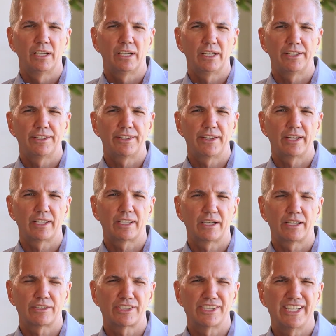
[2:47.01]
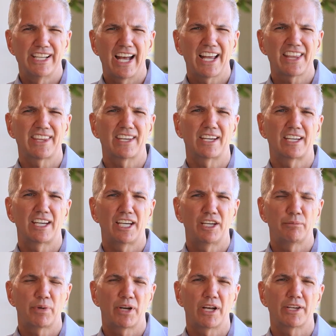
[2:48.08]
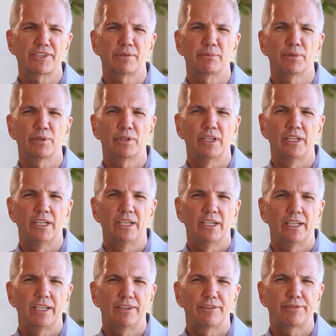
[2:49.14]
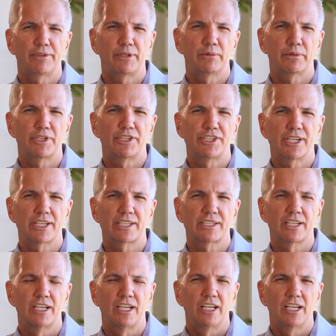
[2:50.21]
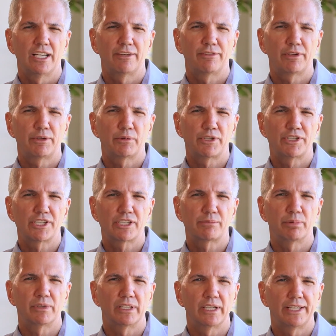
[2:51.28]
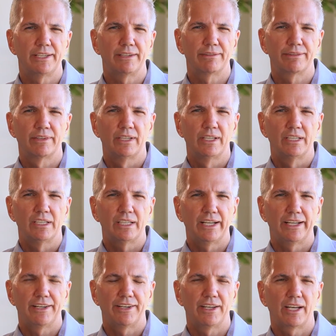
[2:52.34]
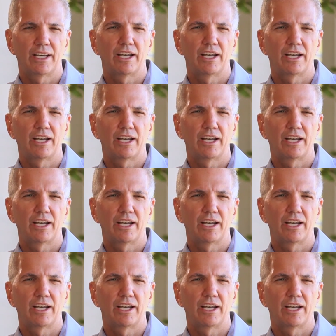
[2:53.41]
and that there's nothing impossible if we would just believe. And